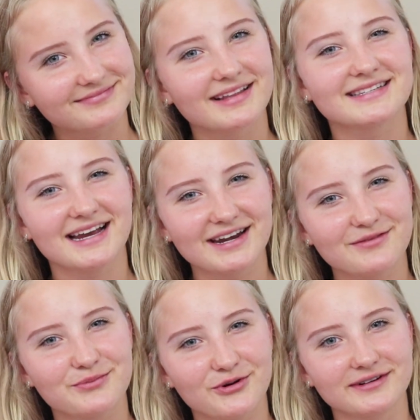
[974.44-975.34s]
That's kind
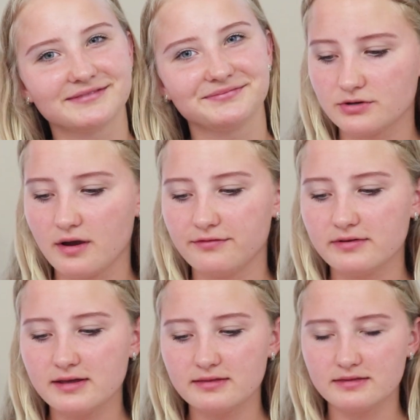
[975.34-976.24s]
of important. So I
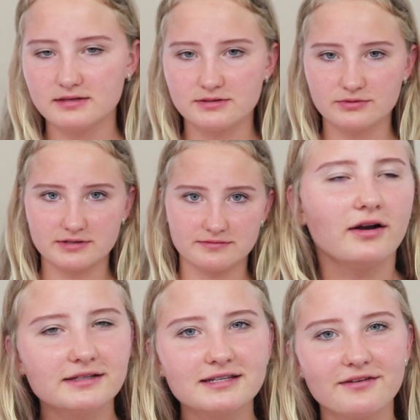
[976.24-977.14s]
feel like this was
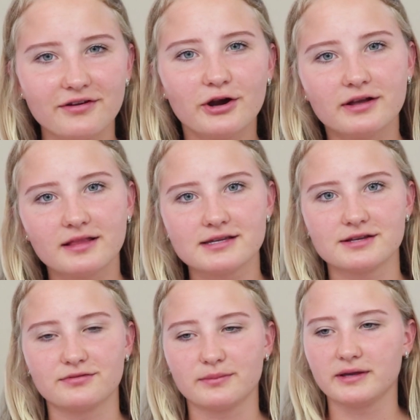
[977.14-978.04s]
honestly a very good
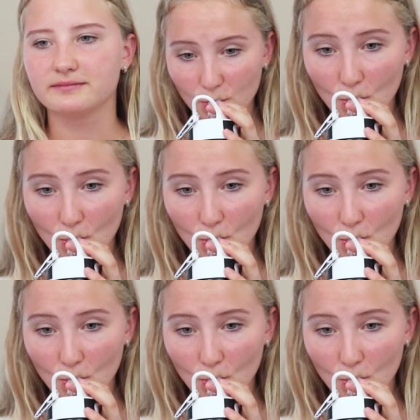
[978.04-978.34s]
lesson for me.